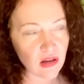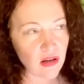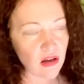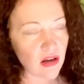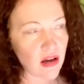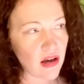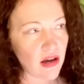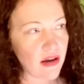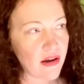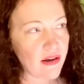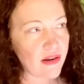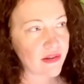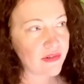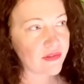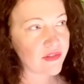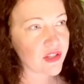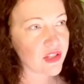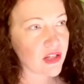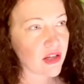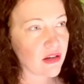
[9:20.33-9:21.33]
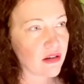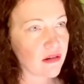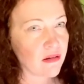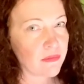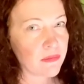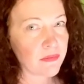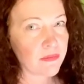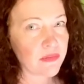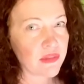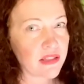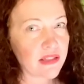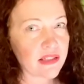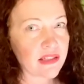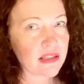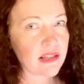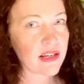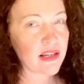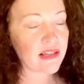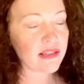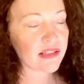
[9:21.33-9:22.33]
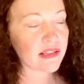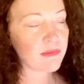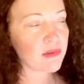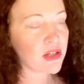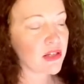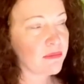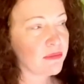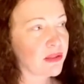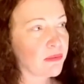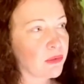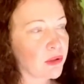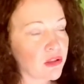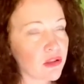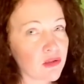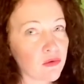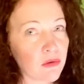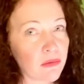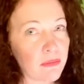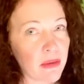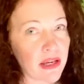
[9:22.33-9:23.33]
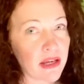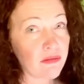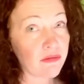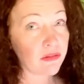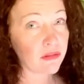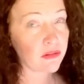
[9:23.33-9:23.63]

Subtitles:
and that stays. Sometimes the birds will mate for